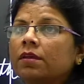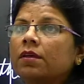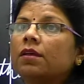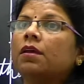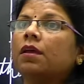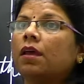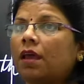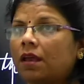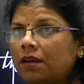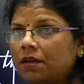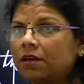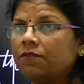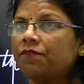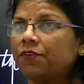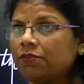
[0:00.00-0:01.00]
Any
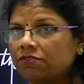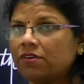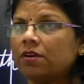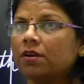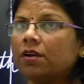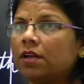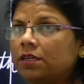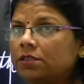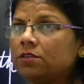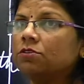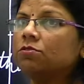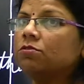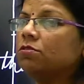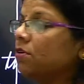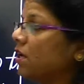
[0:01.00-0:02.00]
confusion related to
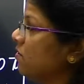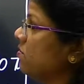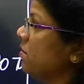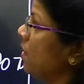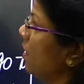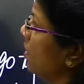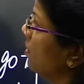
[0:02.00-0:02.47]
today's class?